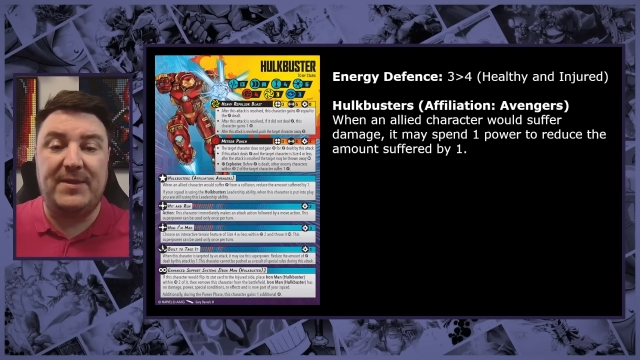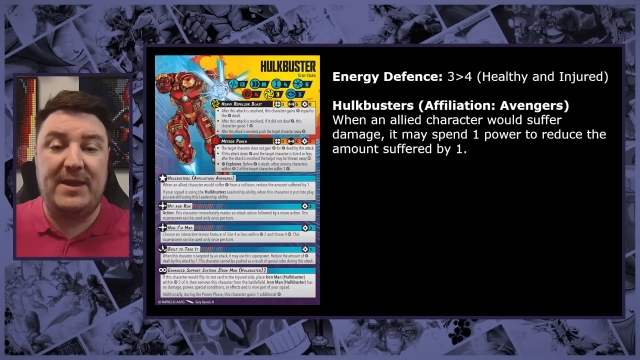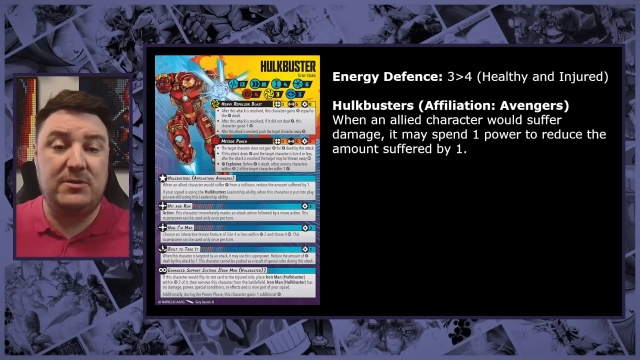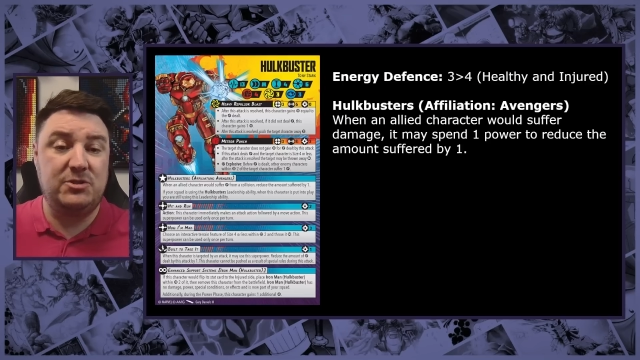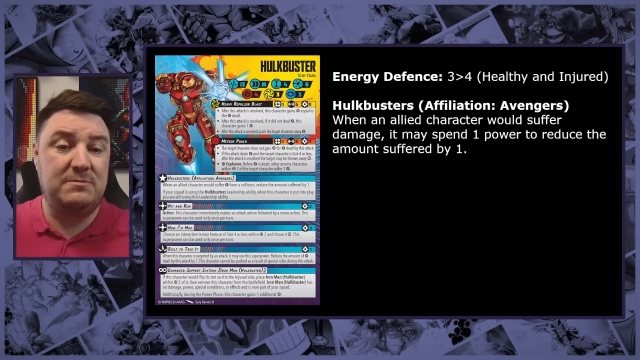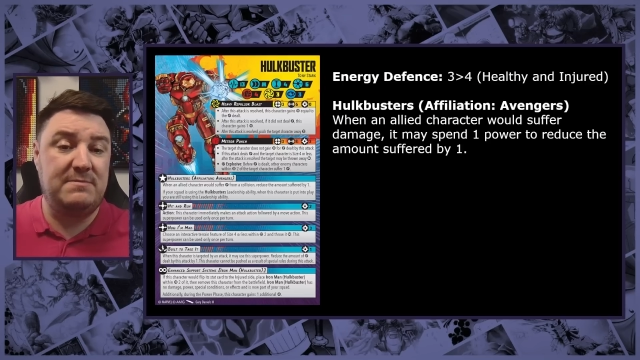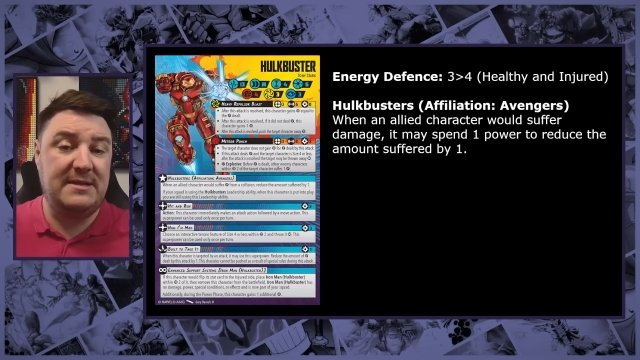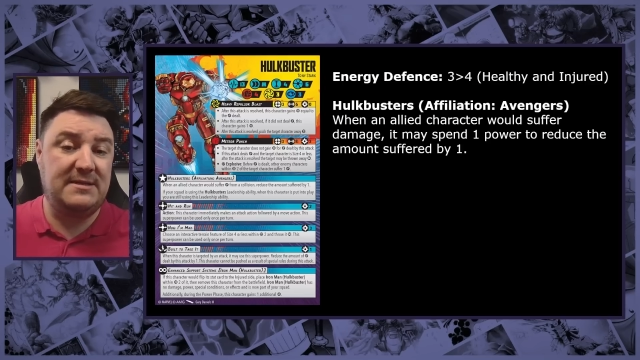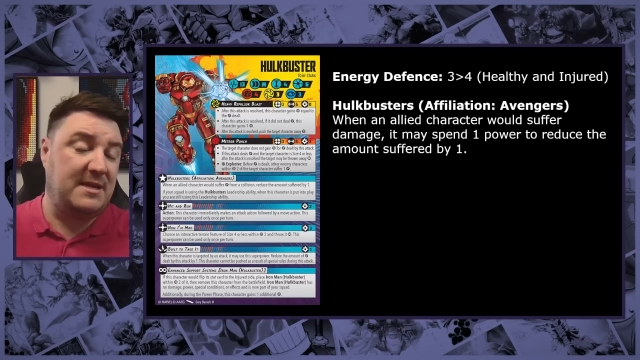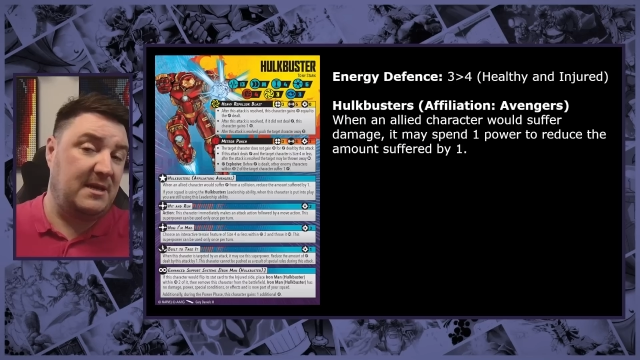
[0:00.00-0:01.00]
It also
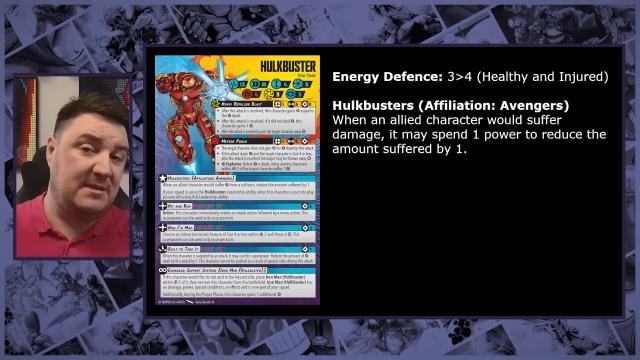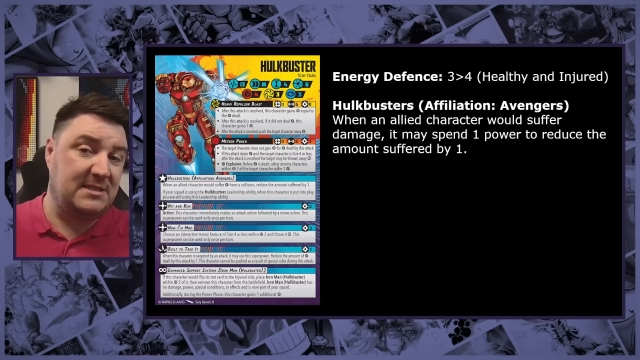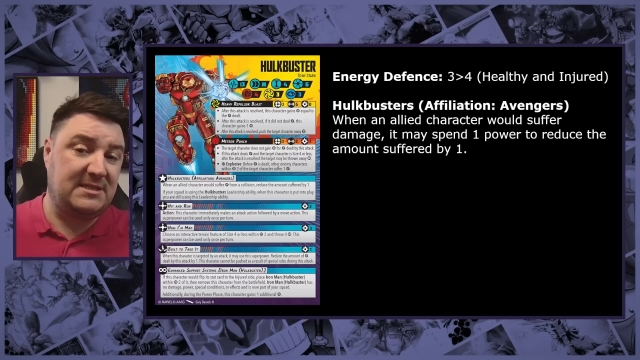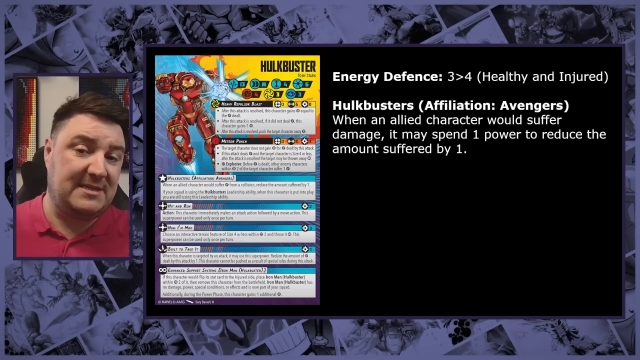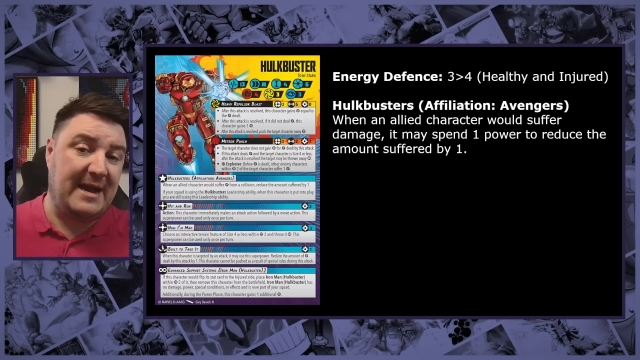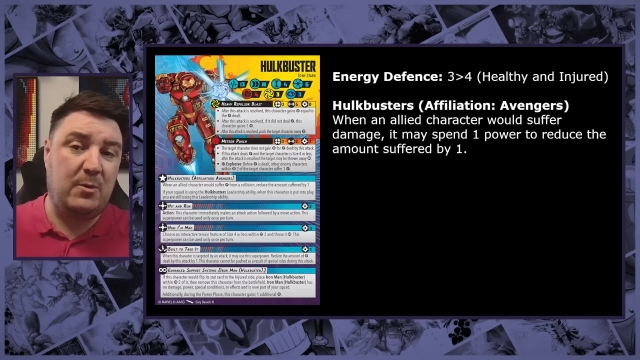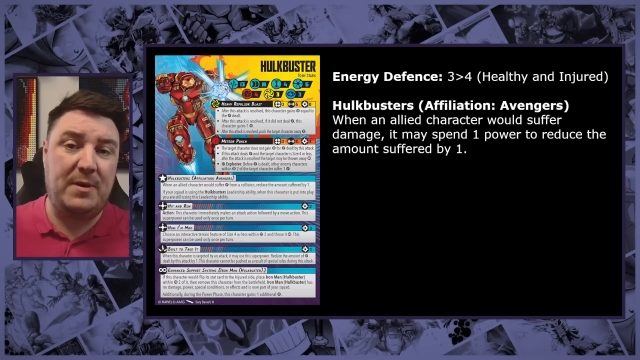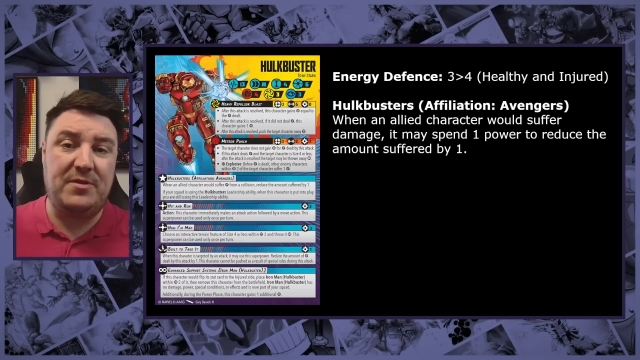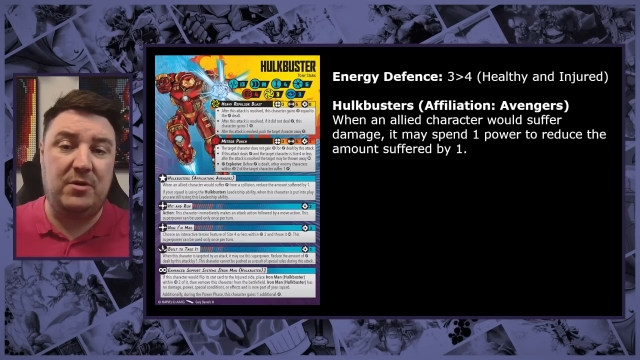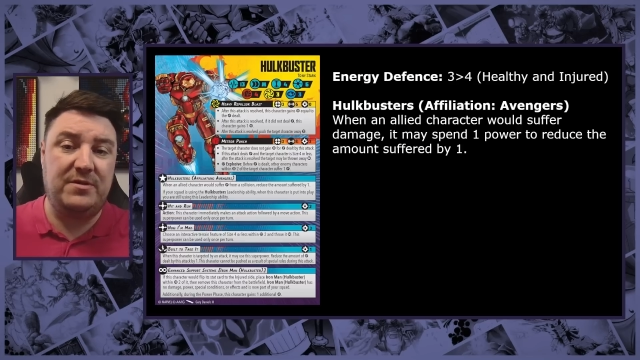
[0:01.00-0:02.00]
means that it can
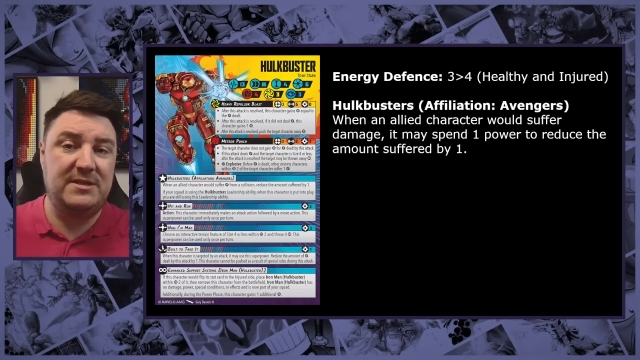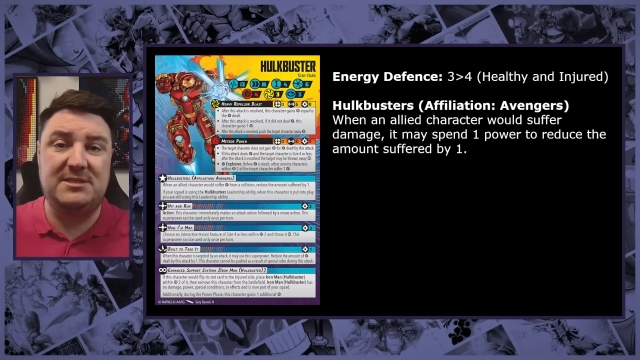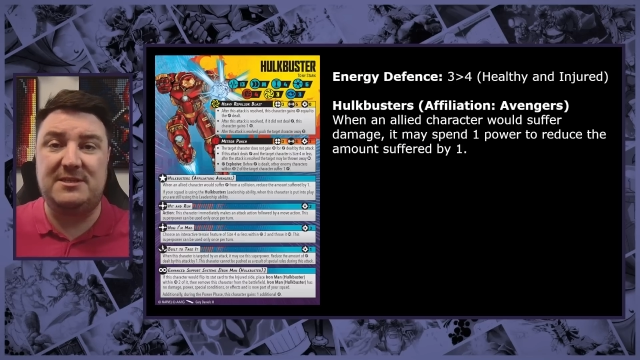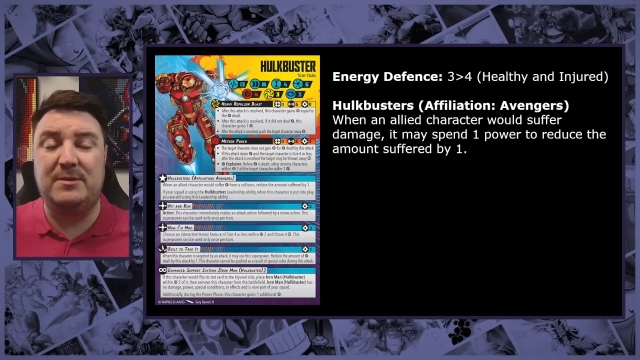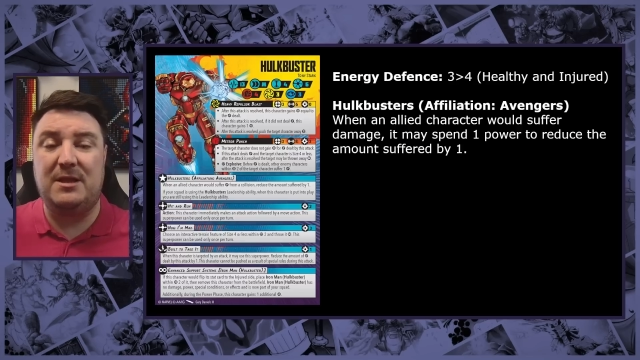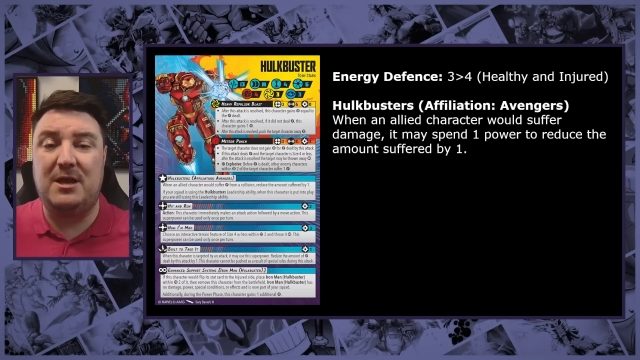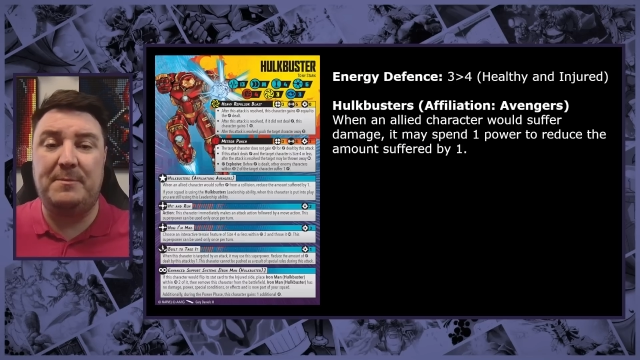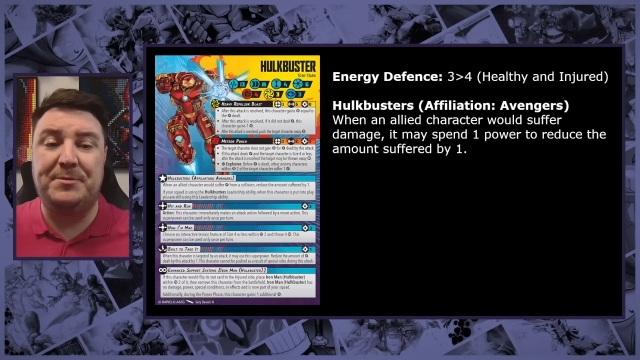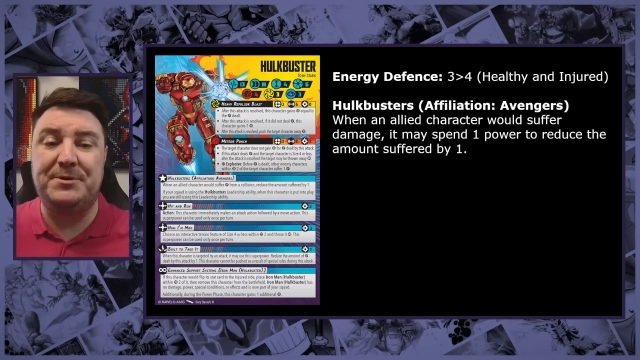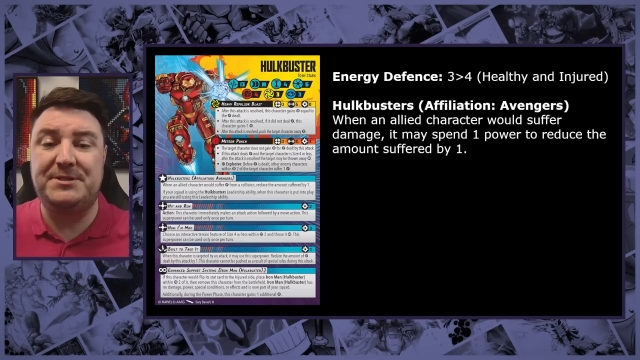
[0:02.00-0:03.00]
stack with other similar
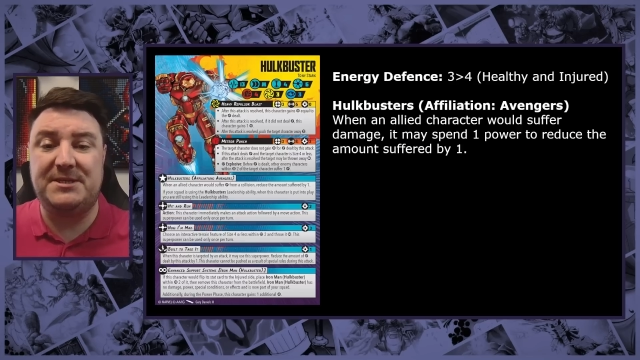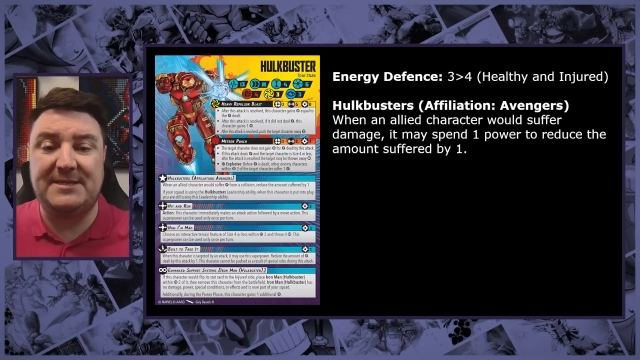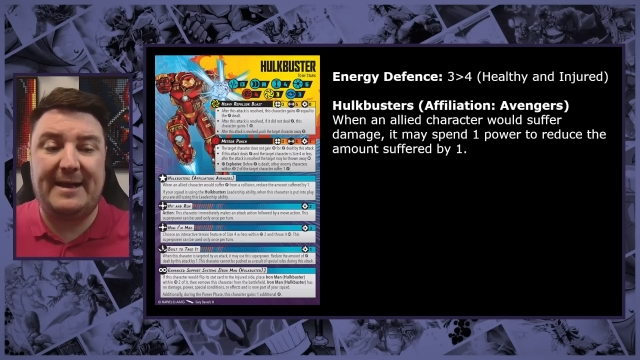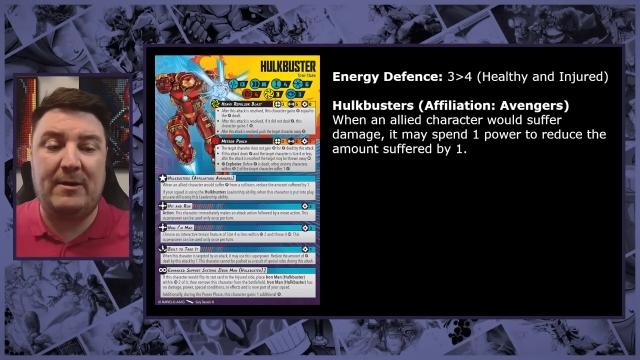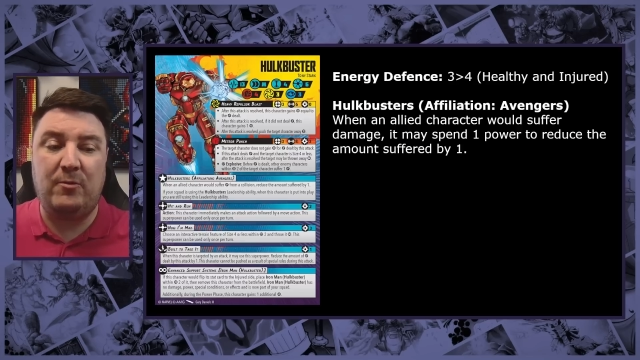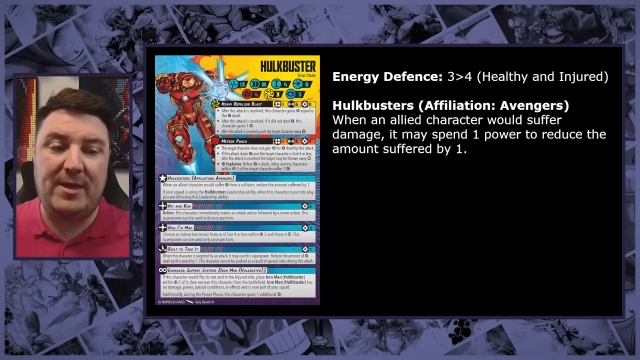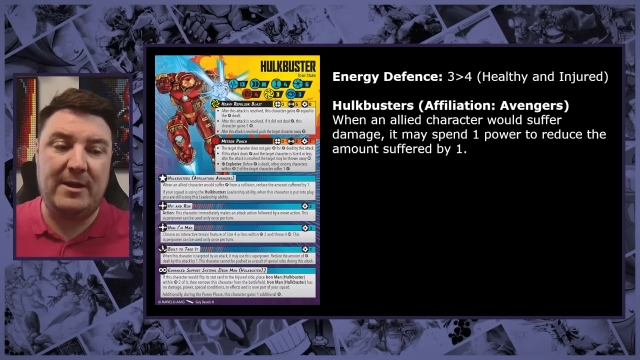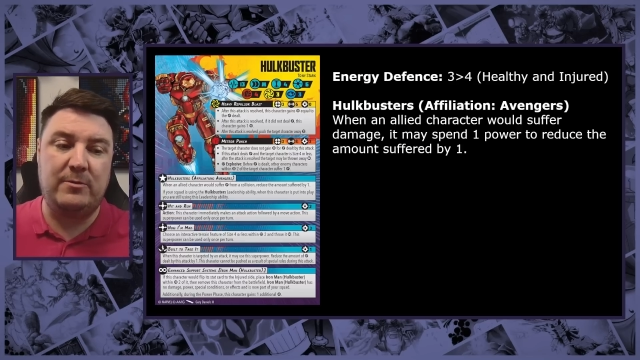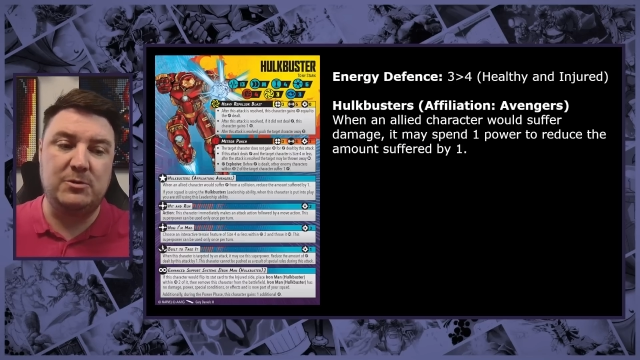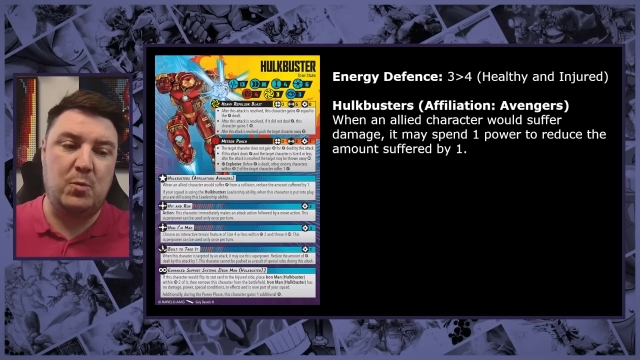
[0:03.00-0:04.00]
abilities out
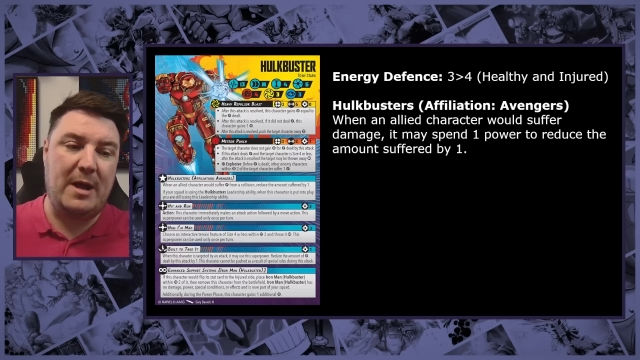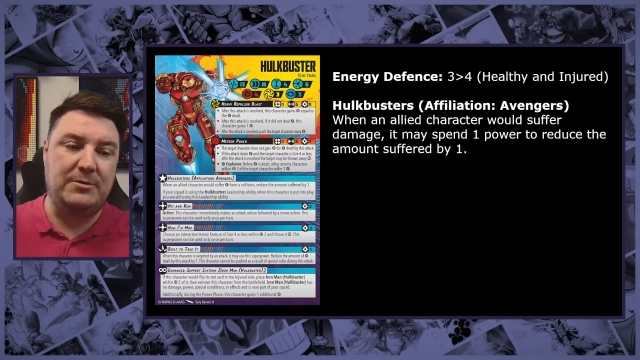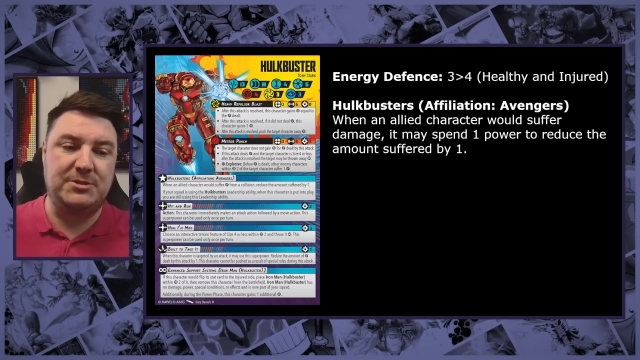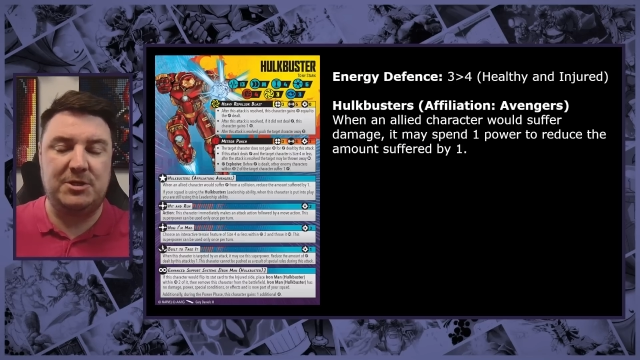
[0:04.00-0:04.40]
there as well.